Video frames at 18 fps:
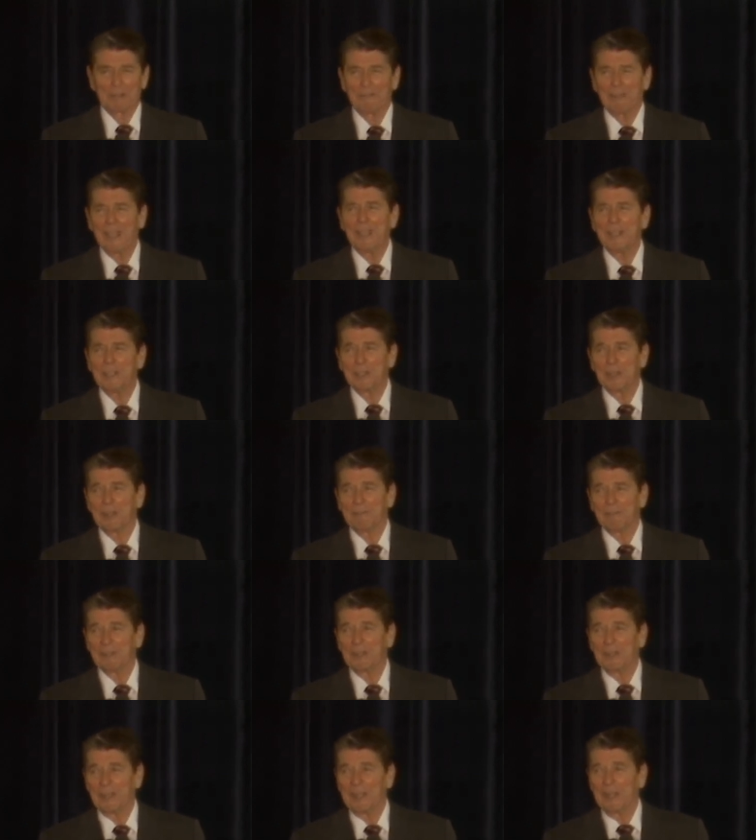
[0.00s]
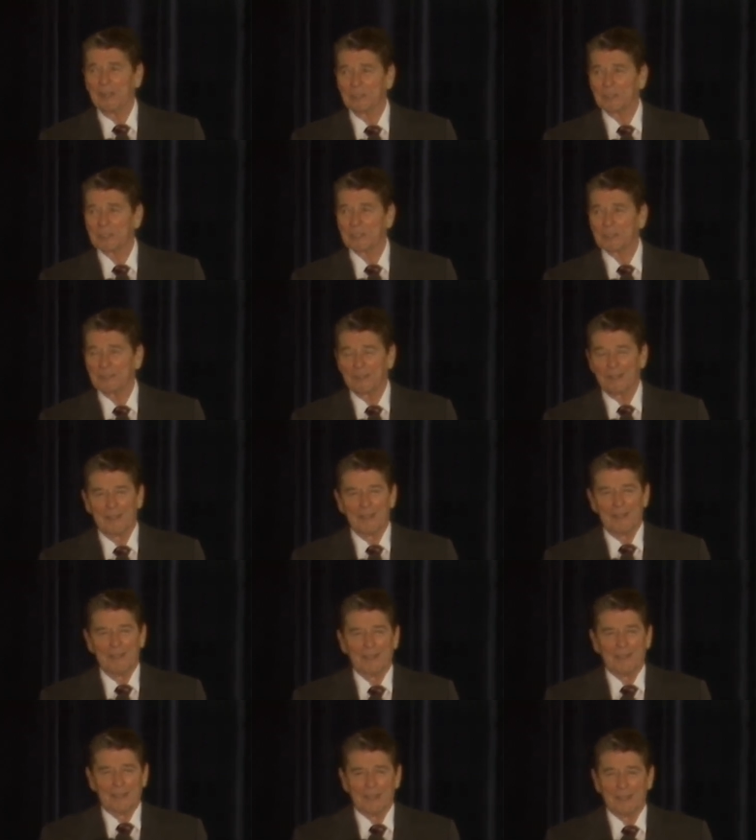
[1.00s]
of age and everything else,
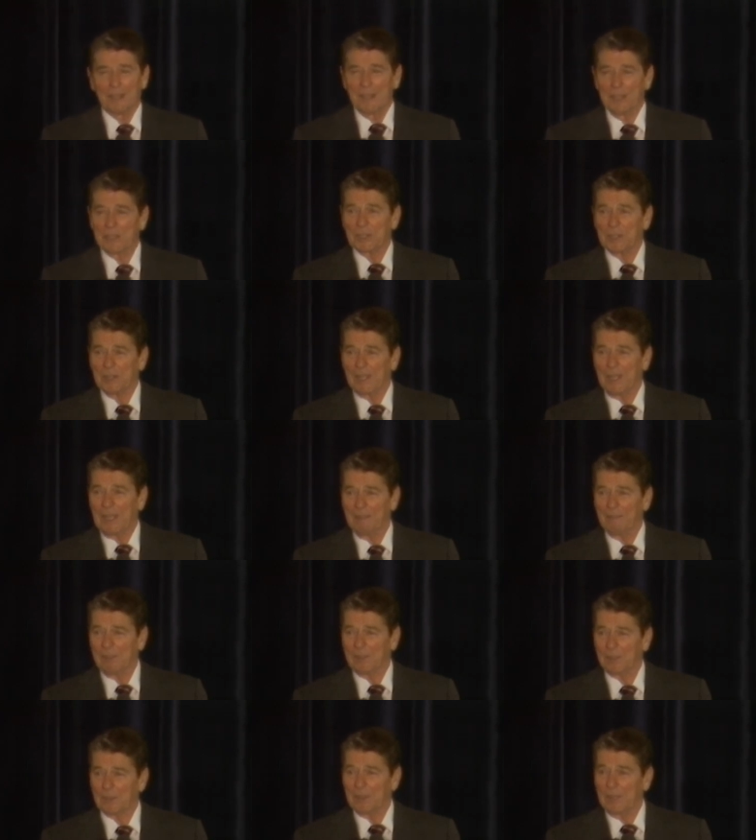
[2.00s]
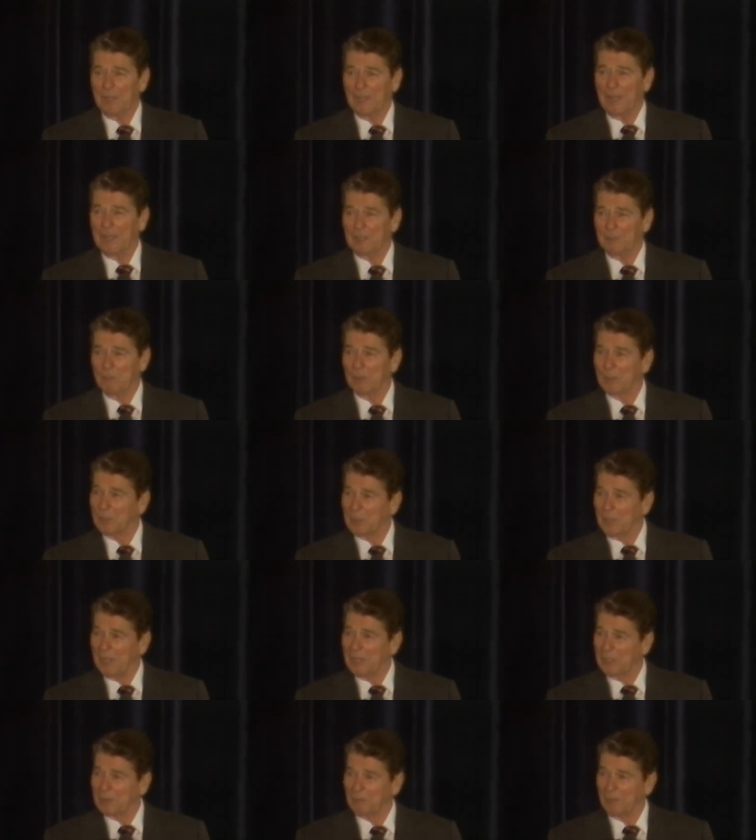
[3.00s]
in addition to having 39th
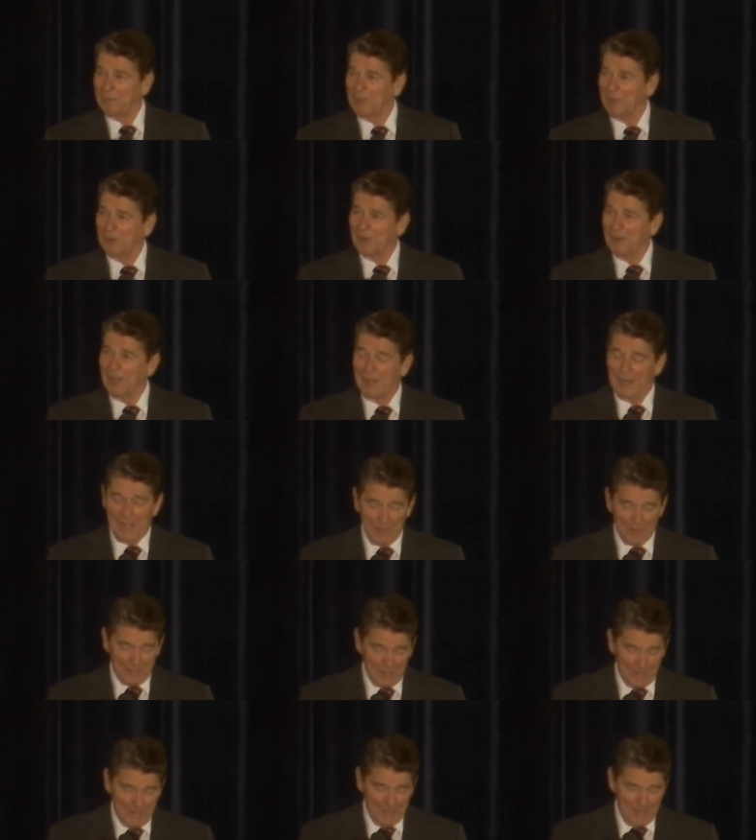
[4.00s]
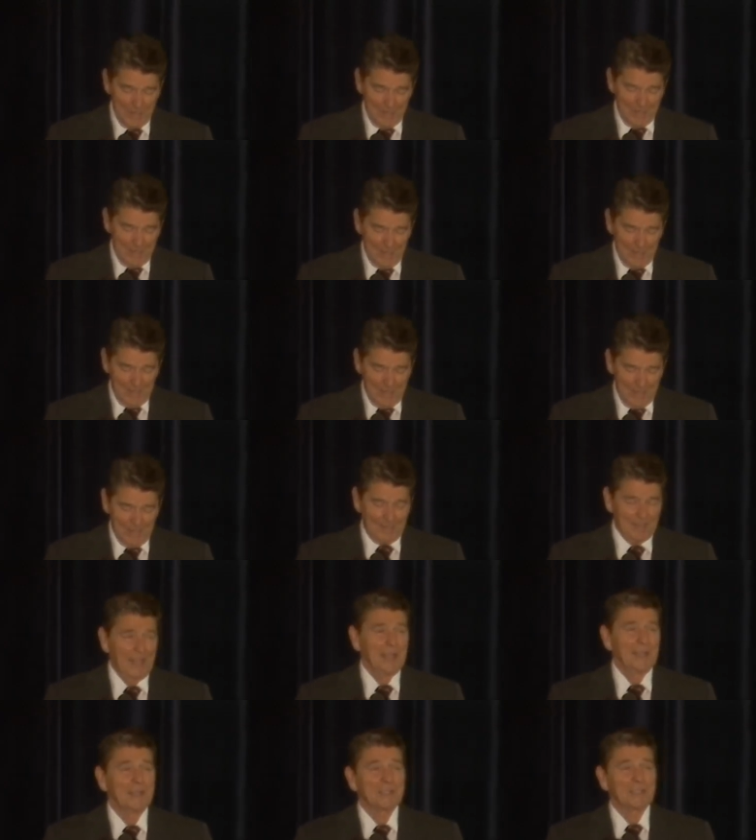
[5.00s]
birthdays from here on out.
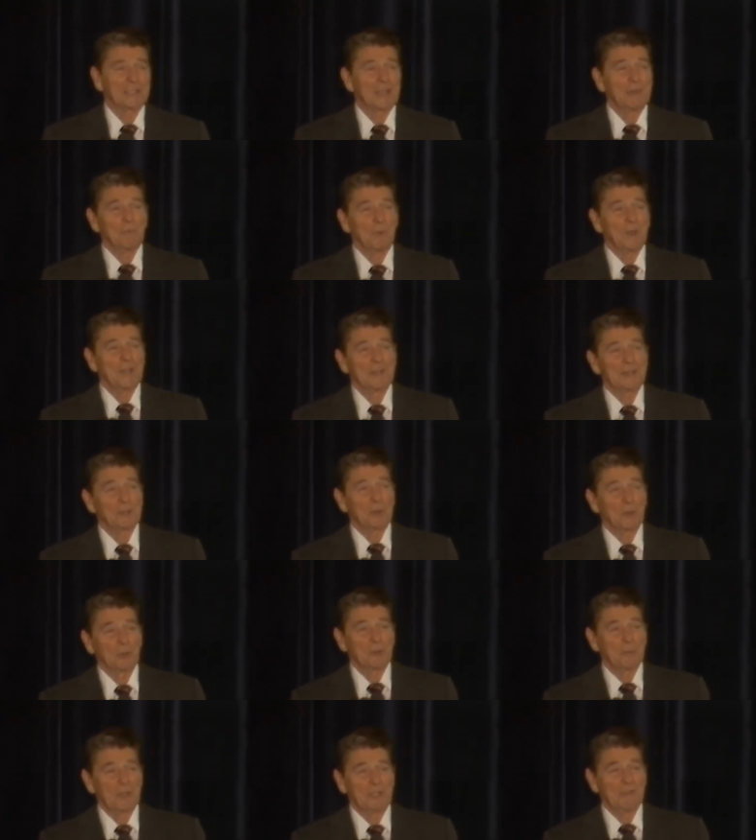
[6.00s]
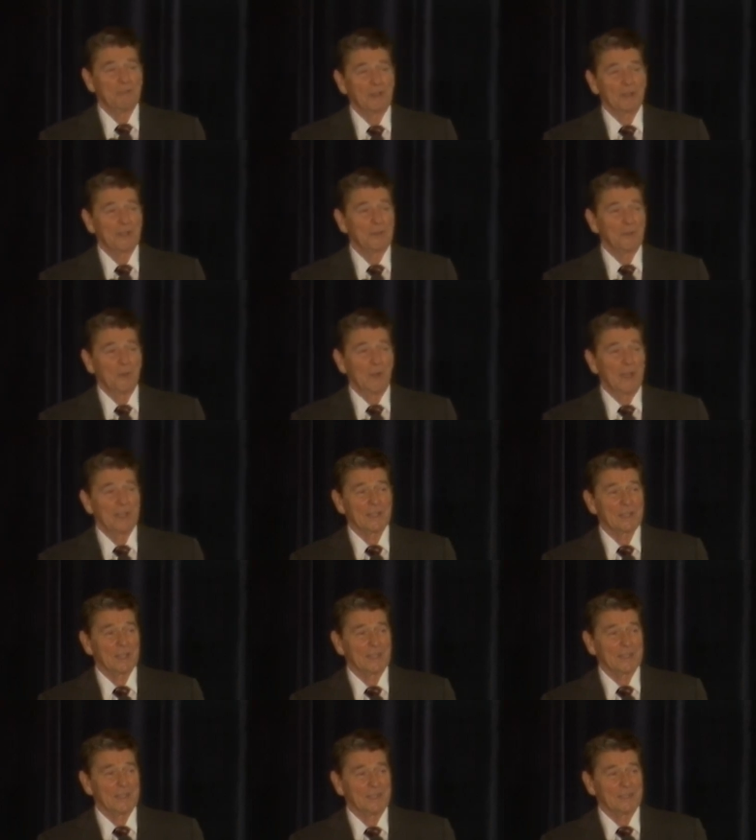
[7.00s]
And that is, someone told me very
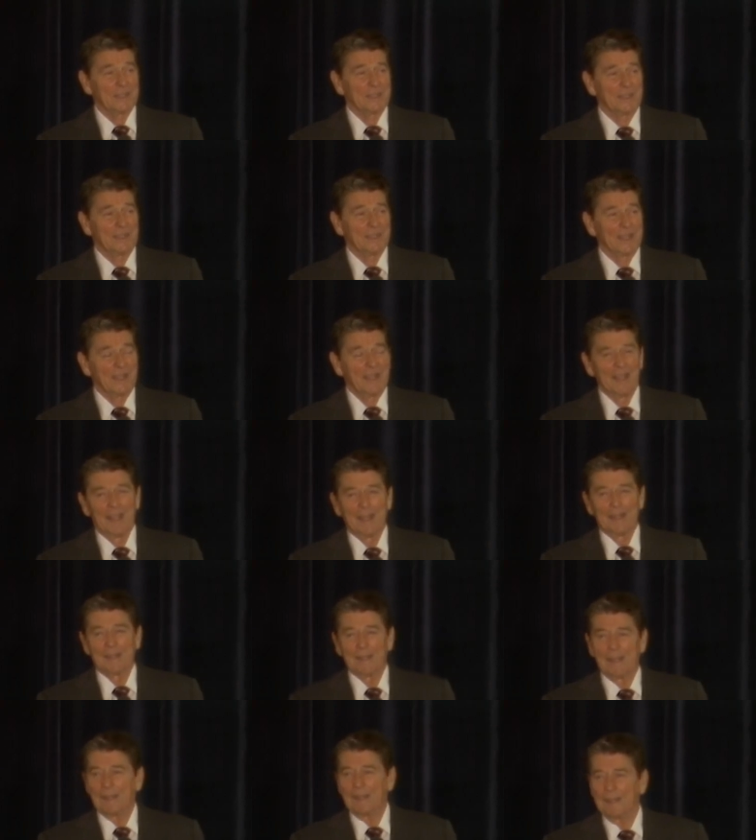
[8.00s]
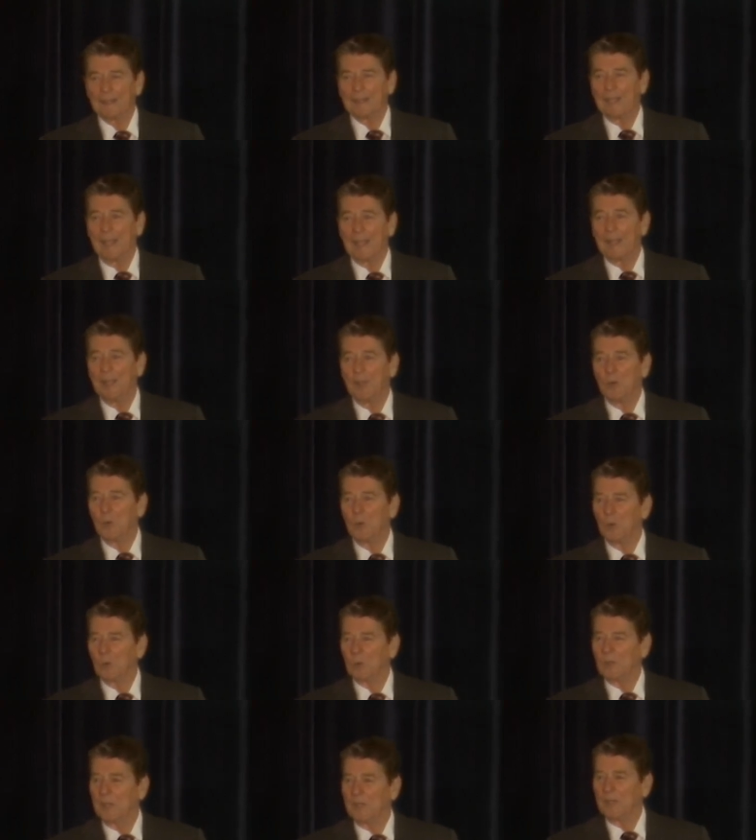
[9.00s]
wisely that getting
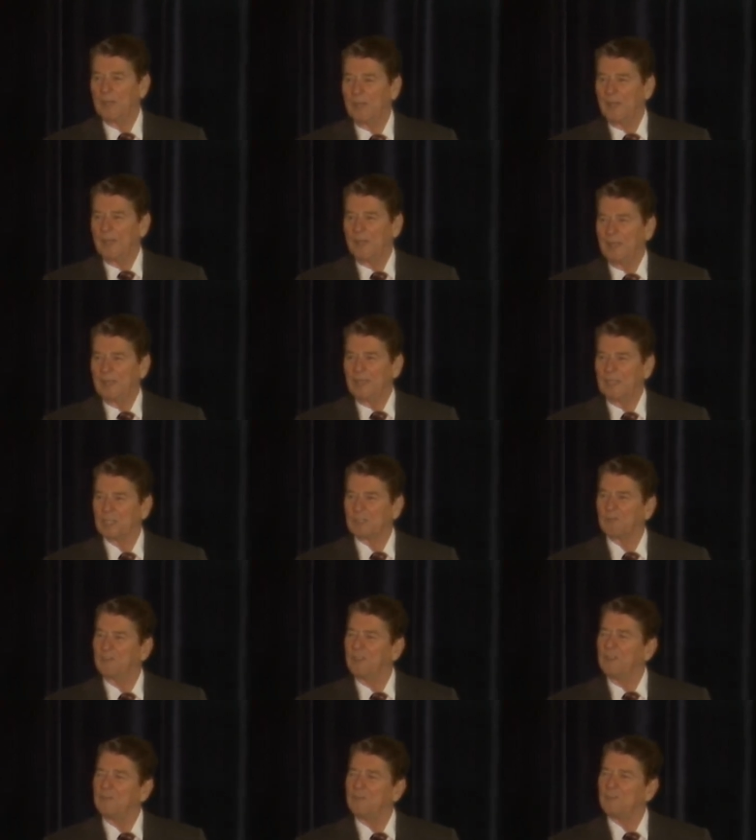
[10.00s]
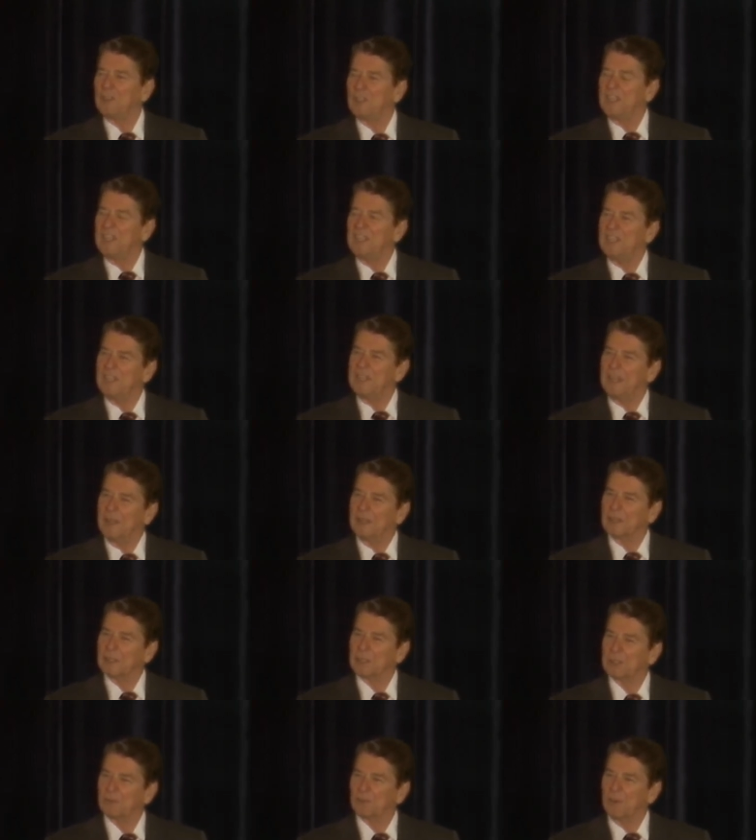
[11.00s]
old is 15
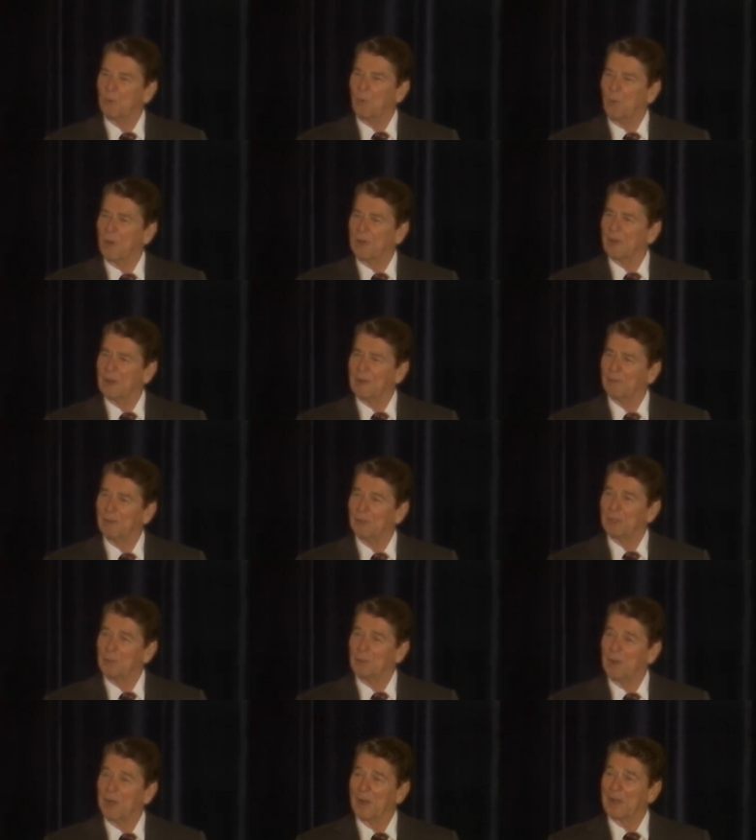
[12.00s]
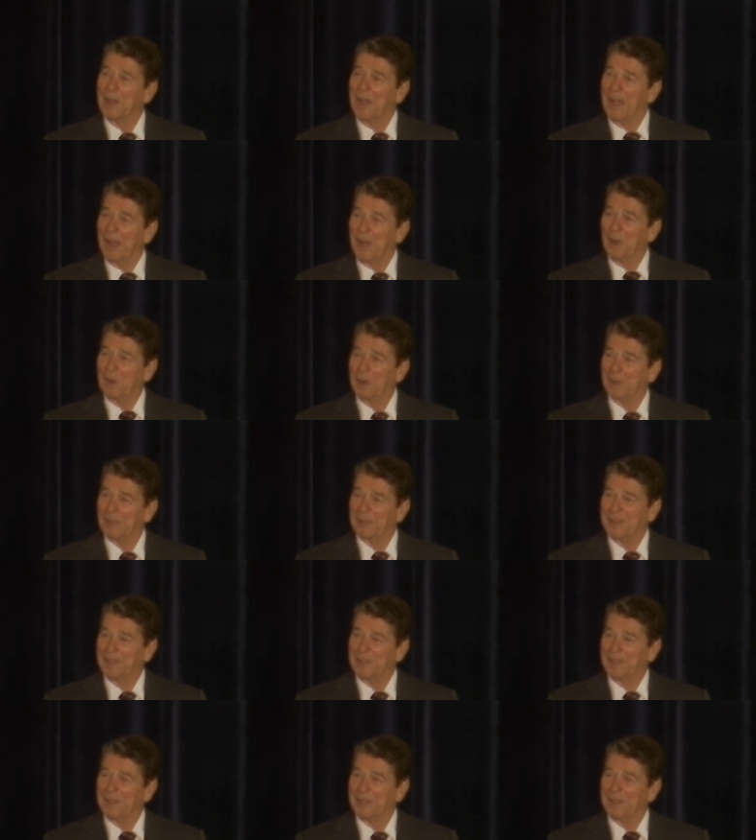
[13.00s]
years from wherever you are now.